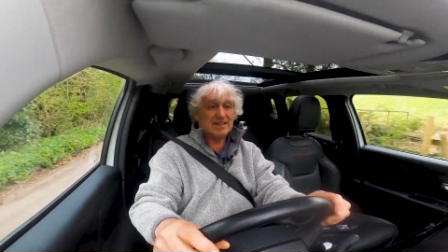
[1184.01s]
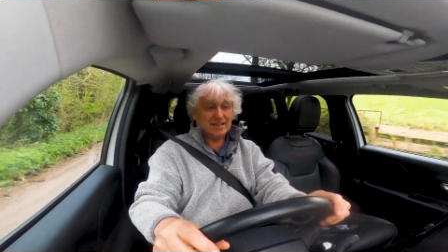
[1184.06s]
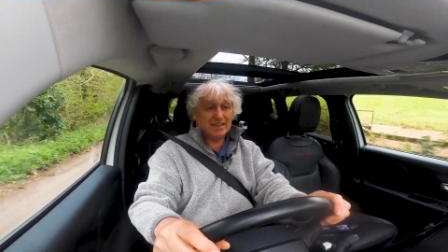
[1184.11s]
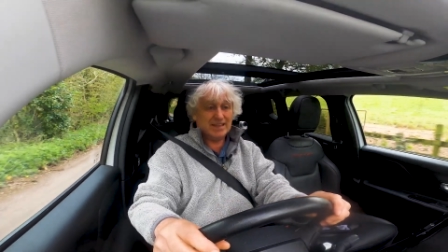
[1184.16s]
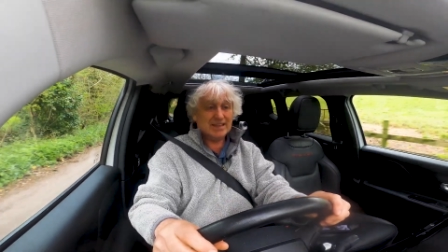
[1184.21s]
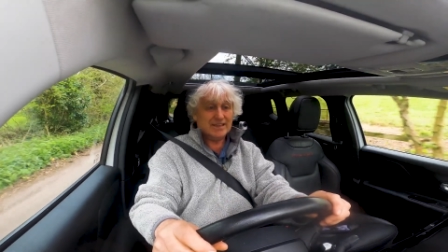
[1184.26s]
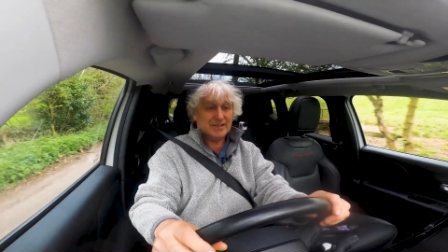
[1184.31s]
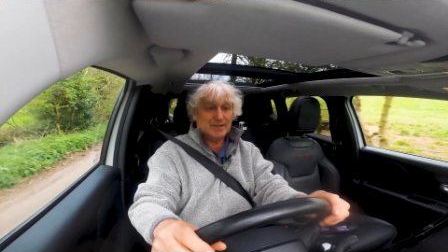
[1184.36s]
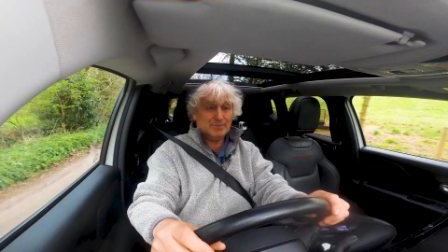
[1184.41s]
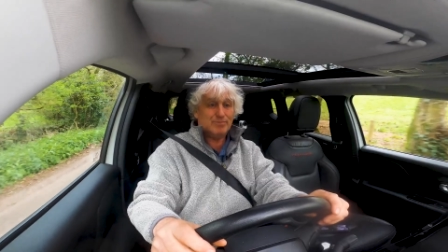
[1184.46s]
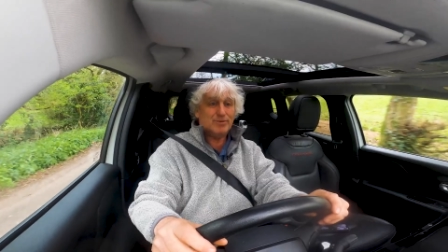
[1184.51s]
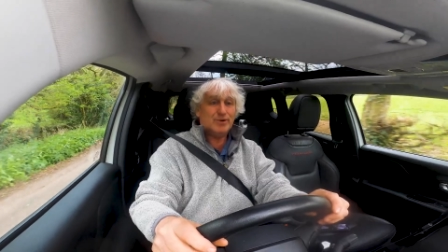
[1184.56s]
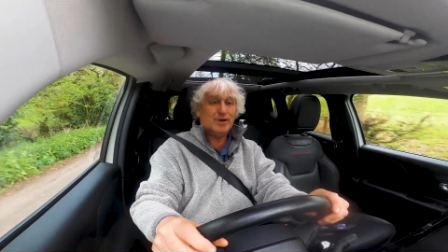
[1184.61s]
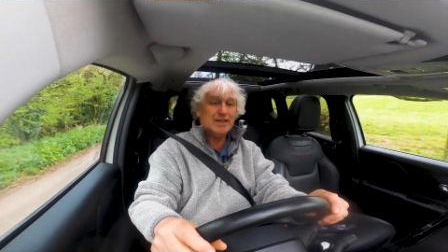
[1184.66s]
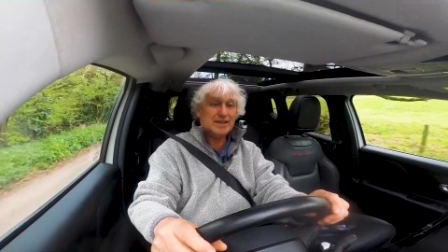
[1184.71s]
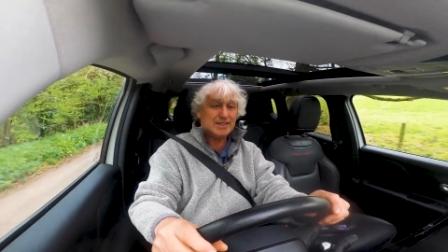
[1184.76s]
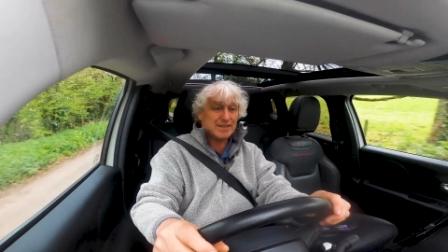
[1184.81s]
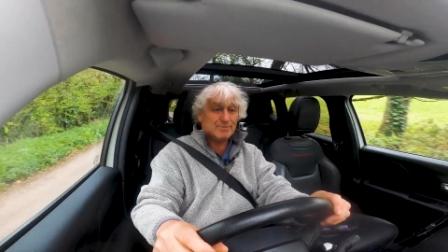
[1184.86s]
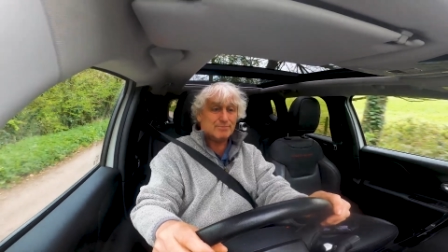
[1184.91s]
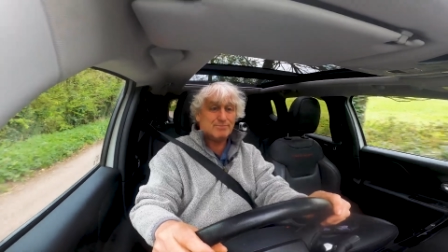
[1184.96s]
yeah, the
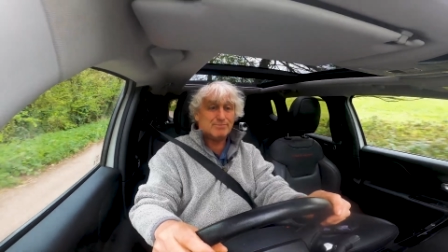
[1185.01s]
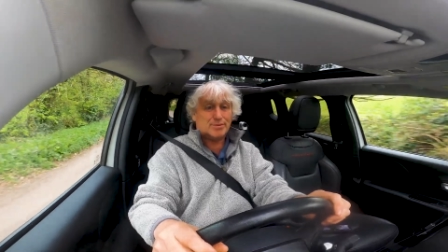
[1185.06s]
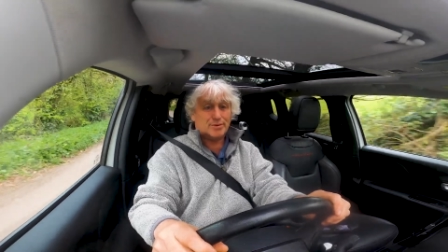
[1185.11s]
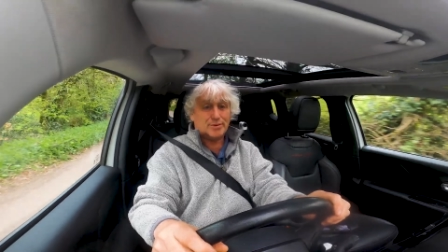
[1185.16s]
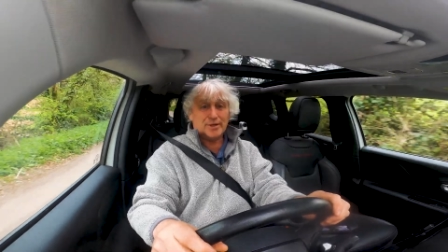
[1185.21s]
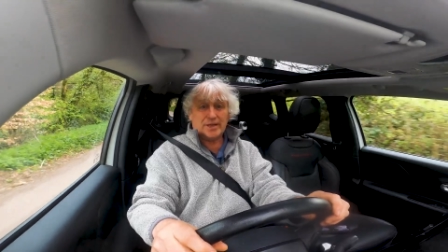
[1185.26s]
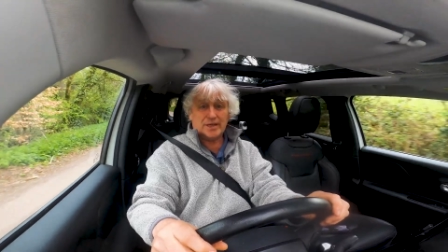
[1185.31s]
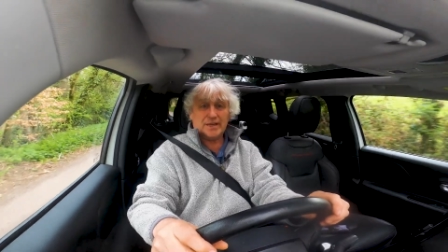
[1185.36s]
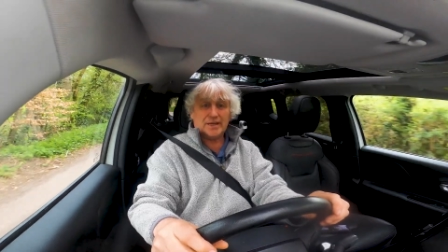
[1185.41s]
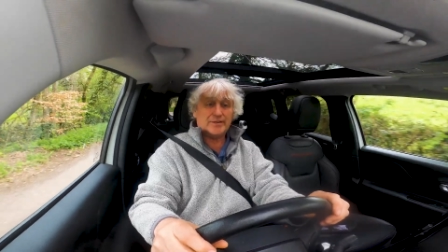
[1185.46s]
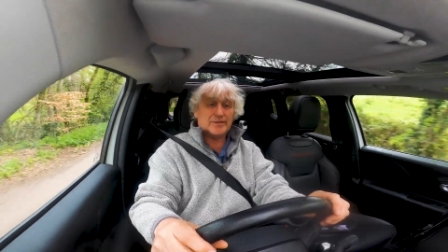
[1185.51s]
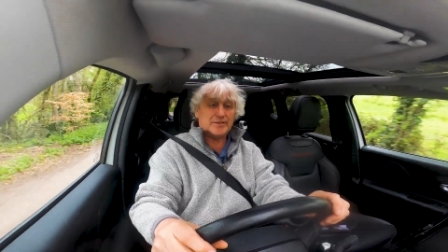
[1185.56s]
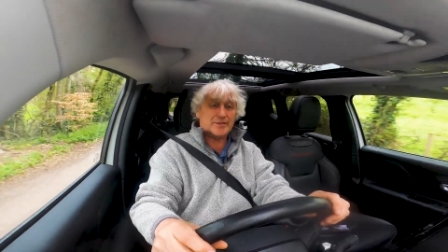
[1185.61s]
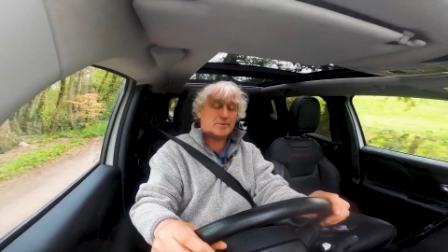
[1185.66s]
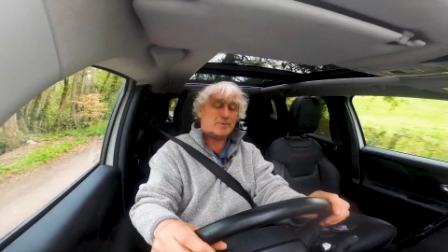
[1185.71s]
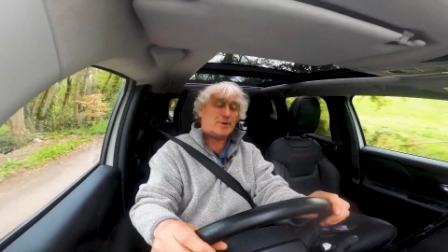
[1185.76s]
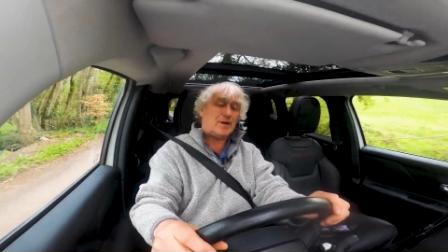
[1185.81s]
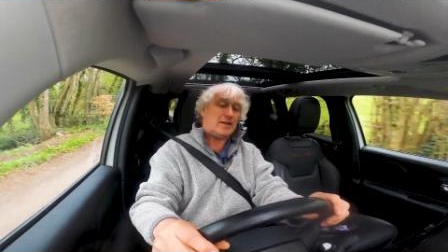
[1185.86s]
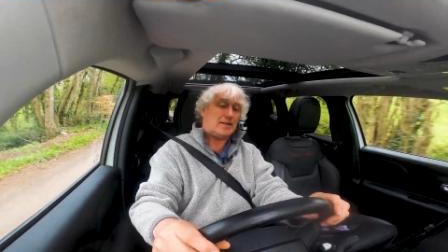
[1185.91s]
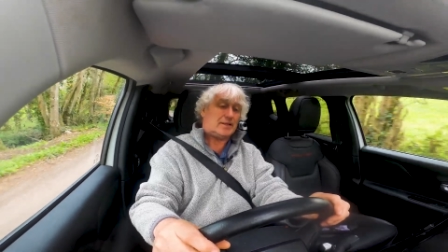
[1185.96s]
brakes are pretty good
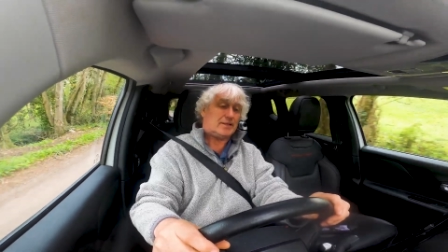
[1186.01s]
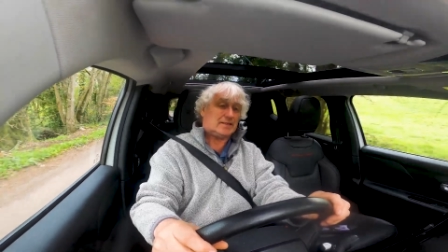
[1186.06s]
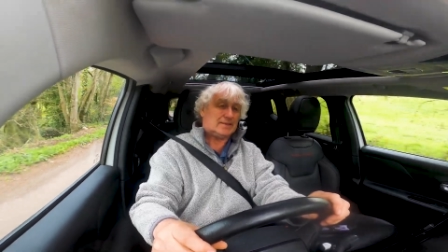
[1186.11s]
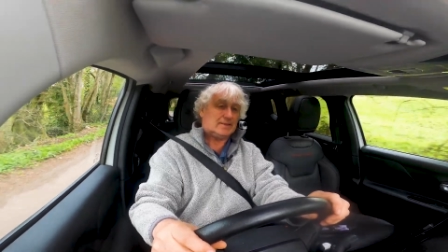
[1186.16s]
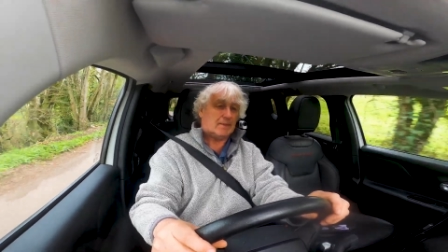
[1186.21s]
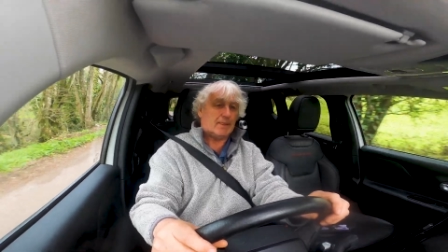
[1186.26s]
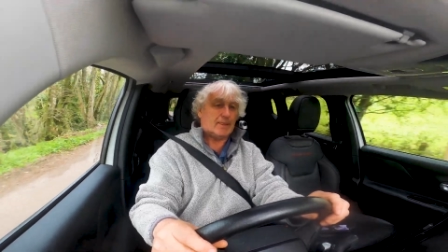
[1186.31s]
as well.